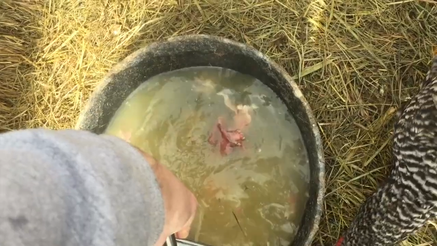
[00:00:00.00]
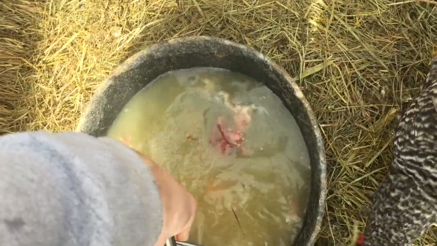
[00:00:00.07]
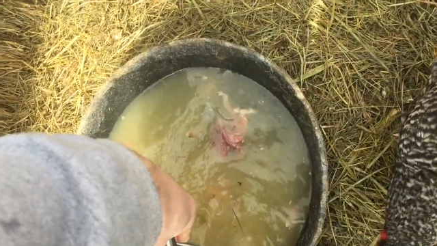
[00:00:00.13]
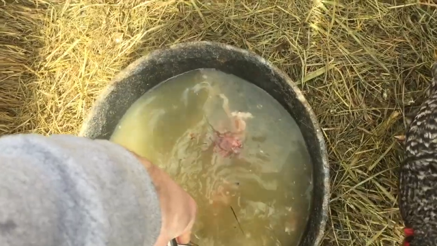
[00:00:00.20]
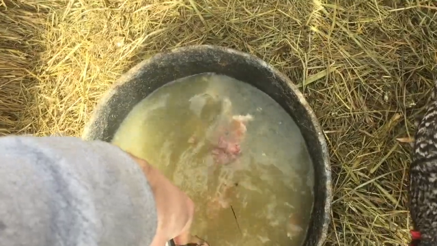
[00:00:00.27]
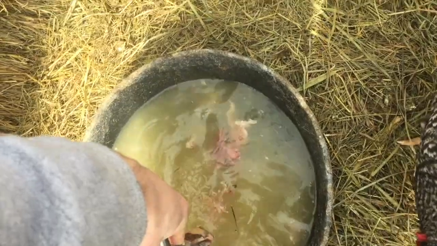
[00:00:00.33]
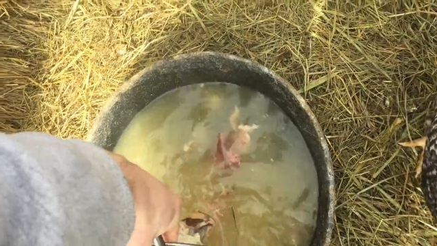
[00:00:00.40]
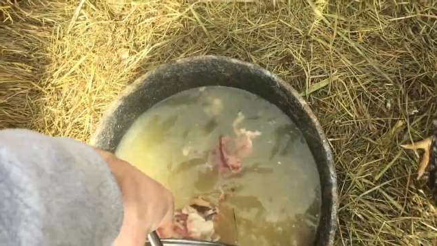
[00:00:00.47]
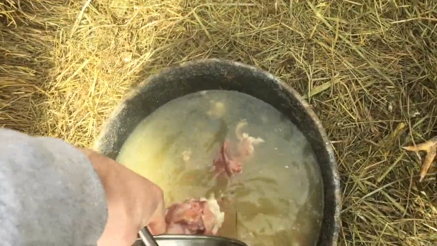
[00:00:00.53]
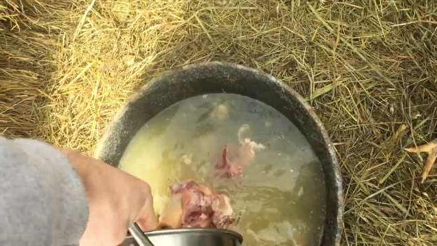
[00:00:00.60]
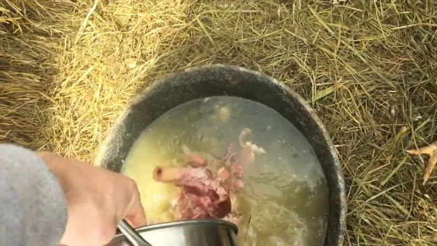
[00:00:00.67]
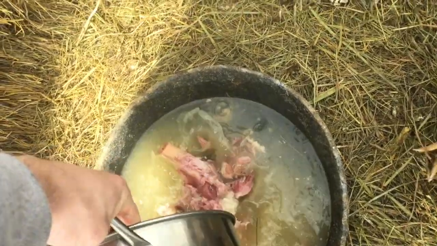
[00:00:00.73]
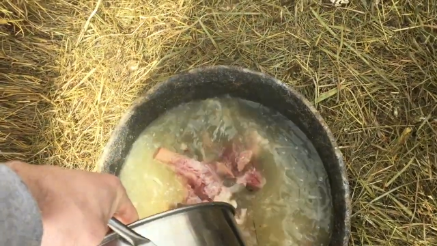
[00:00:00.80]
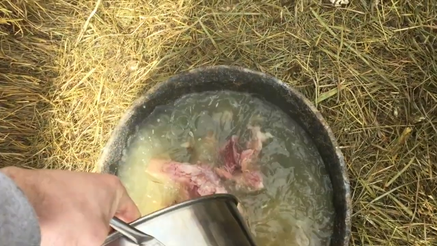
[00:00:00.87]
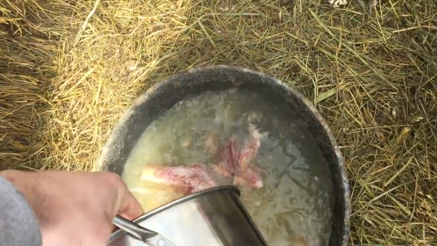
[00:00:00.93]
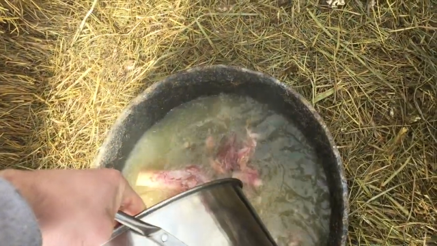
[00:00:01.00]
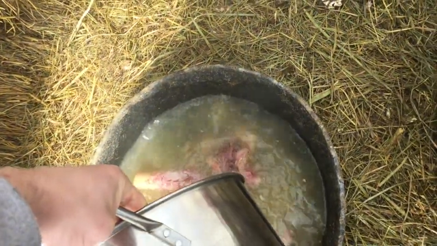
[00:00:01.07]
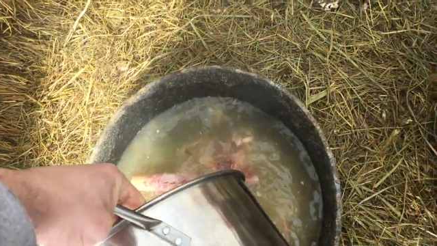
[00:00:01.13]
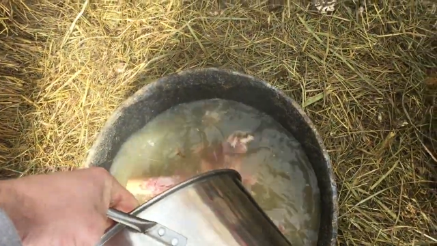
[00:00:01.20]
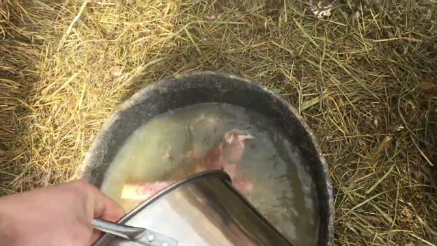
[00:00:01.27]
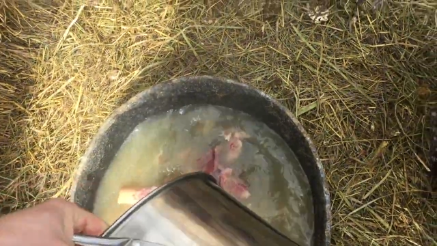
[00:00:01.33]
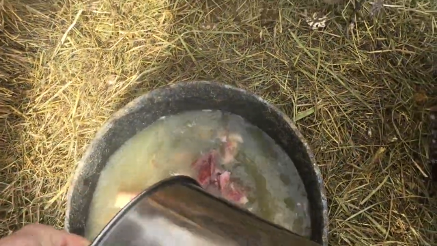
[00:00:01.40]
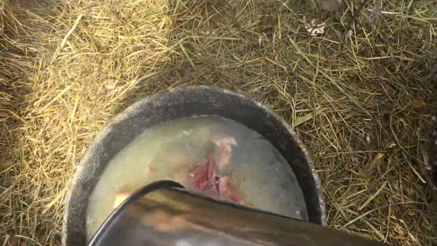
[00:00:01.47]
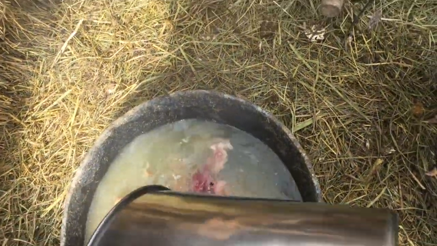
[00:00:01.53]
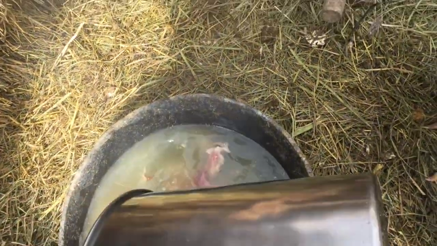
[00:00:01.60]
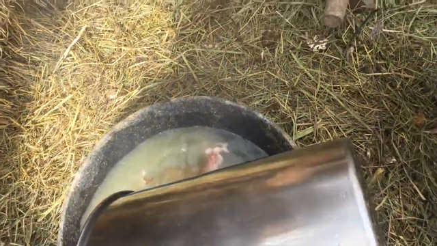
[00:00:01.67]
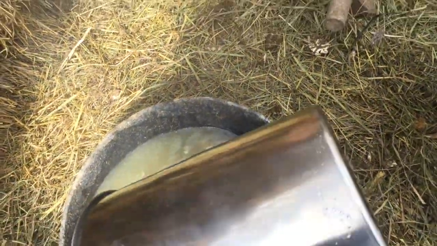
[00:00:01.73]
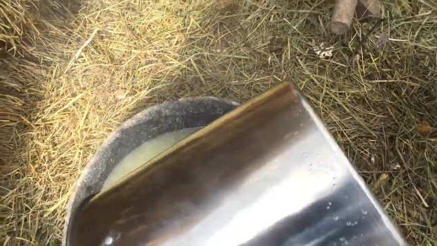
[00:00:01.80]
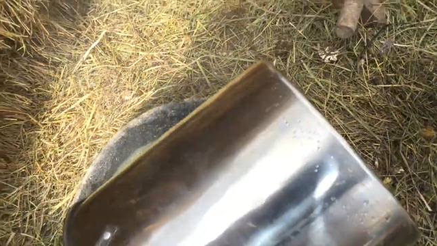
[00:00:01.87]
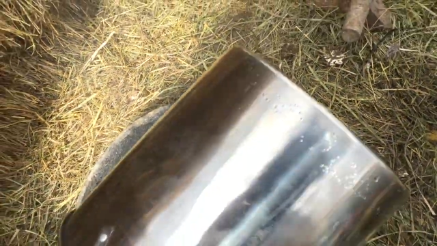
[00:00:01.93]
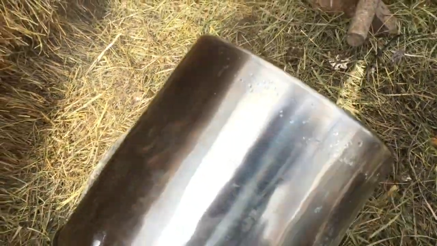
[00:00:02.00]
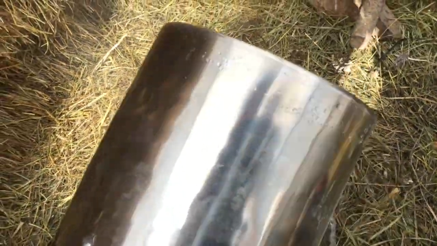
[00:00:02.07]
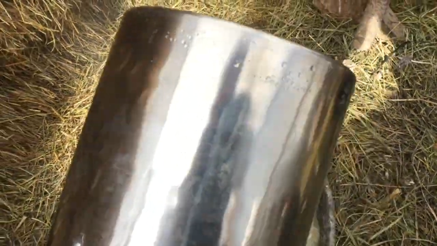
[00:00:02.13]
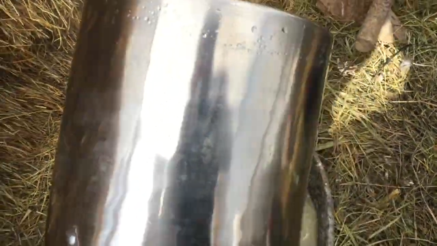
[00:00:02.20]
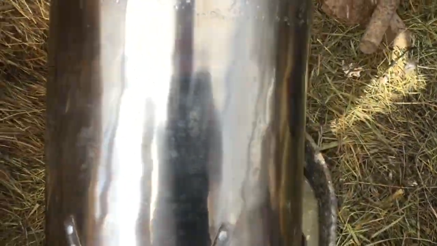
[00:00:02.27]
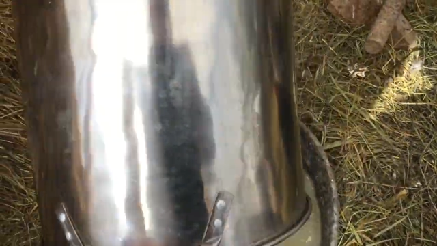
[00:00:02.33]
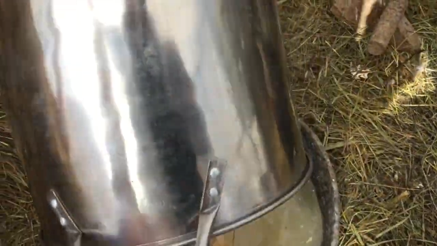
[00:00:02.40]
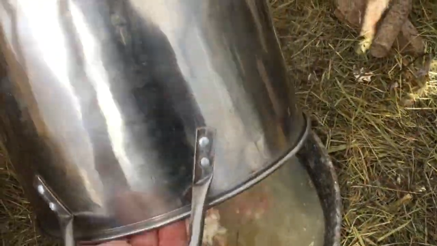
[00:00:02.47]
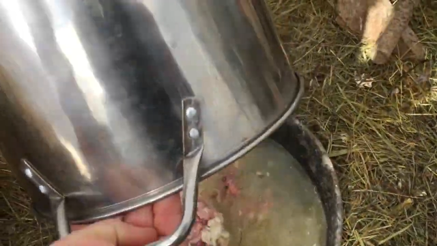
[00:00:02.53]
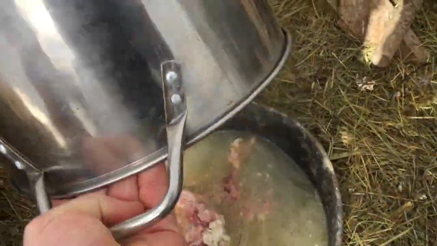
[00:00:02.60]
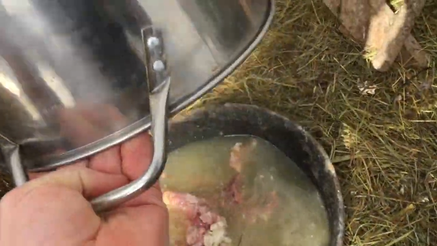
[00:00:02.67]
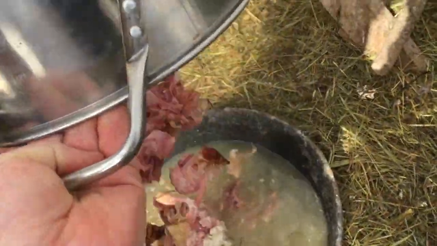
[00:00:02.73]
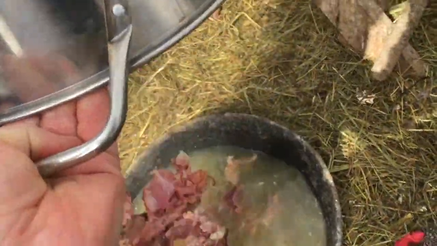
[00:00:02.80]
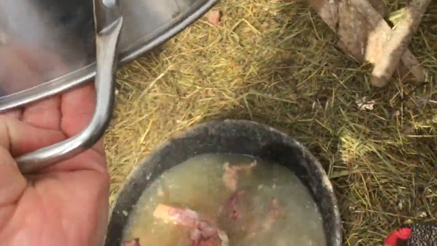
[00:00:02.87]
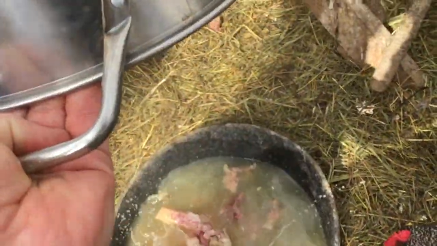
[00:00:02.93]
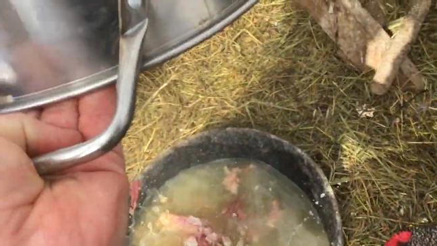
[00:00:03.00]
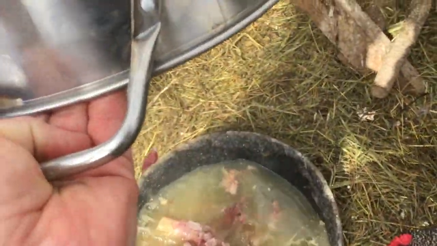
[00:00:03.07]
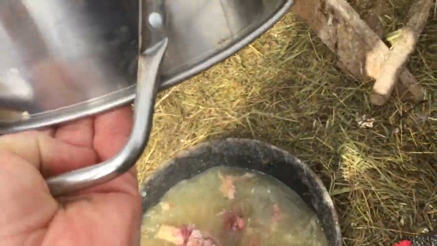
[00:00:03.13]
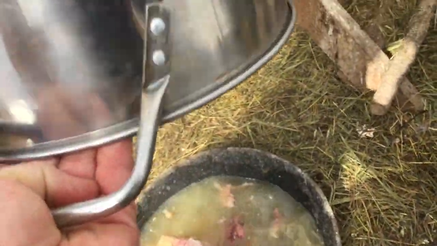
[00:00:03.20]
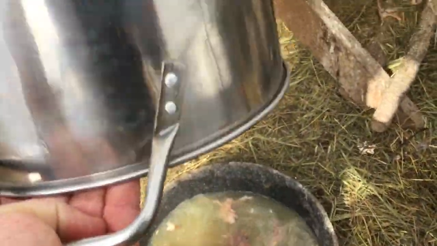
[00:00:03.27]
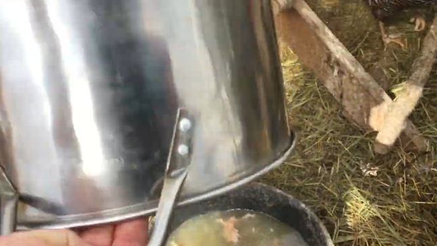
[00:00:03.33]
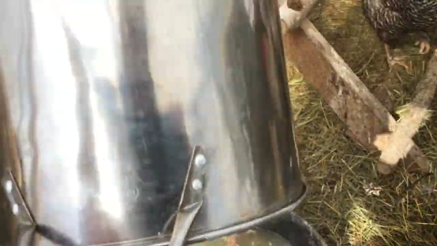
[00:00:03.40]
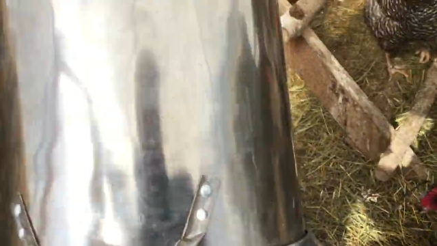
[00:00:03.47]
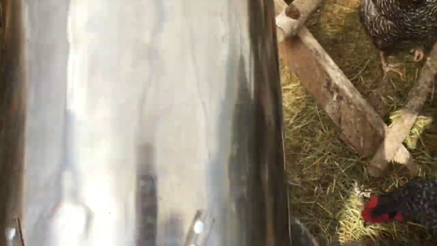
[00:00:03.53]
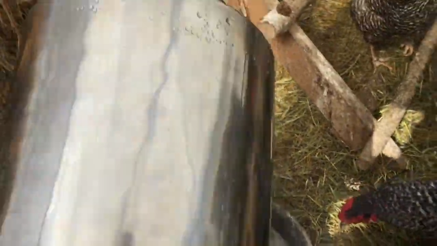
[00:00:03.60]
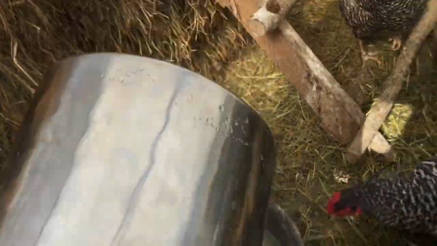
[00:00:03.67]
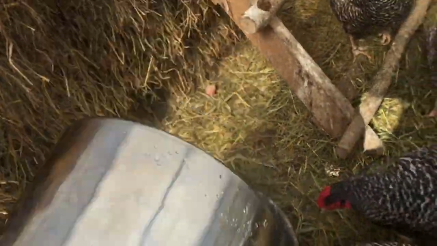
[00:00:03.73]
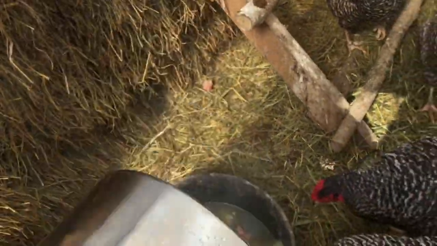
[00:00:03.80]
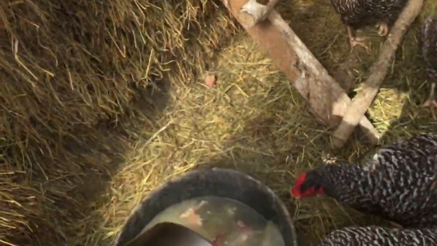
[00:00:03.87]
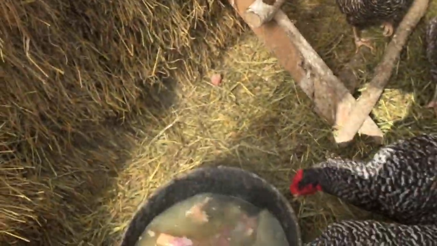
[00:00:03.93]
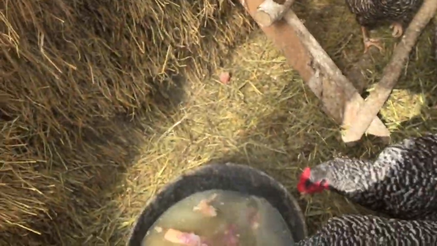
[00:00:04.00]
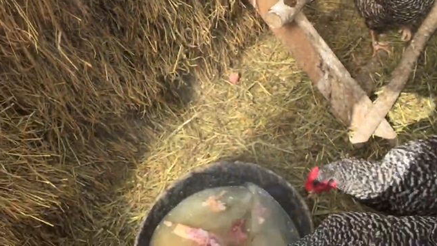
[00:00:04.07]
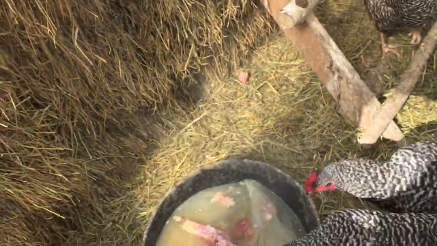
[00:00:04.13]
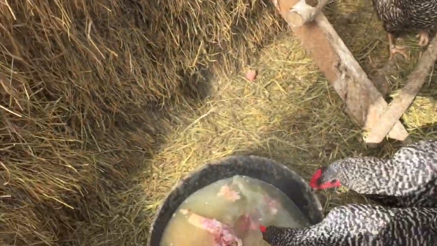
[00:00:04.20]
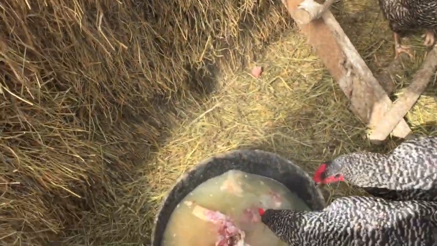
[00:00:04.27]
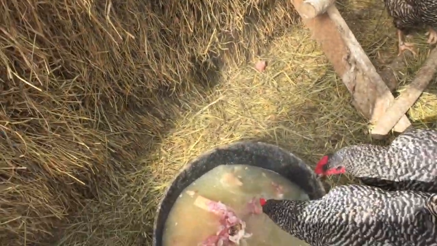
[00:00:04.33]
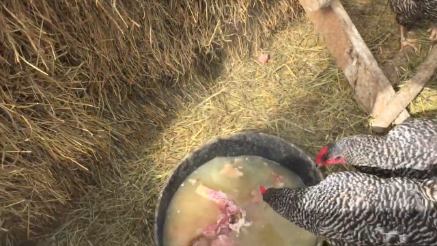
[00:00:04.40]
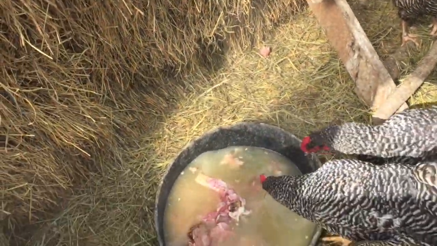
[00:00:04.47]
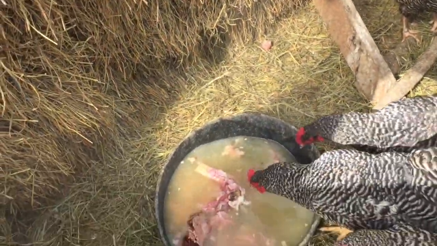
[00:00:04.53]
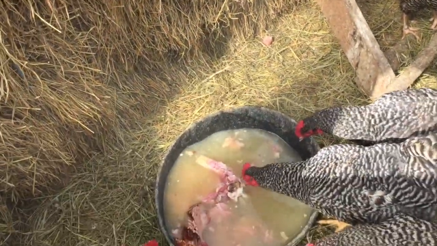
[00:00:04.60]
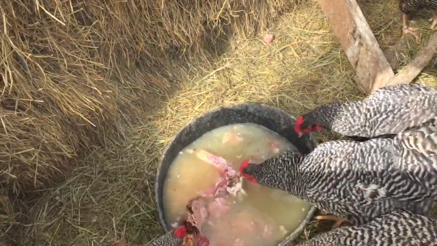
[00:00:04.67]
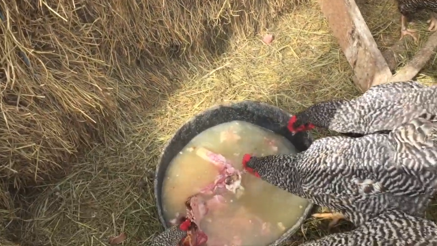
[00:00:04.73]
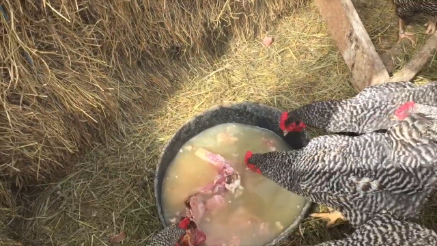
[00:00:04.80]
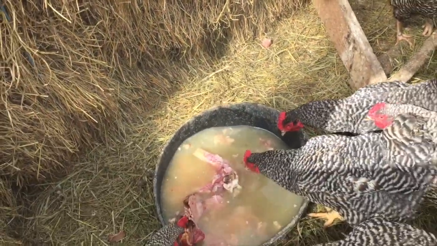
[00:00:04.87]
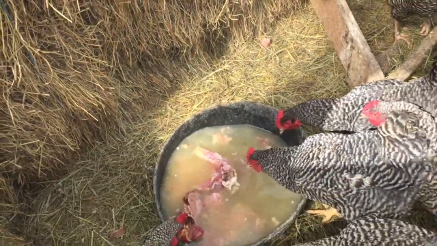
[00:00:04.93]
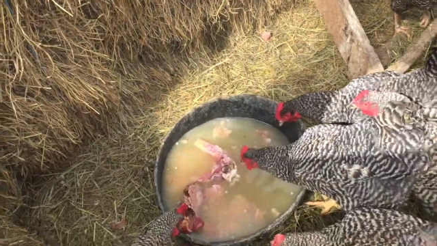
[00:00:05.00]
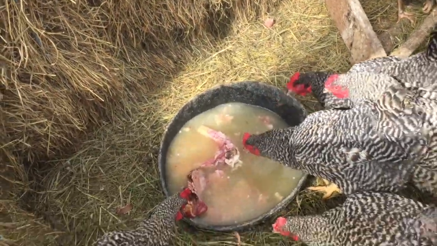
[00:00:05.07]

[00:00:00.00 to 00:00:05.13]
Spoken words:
Nobody's mouth can be seen.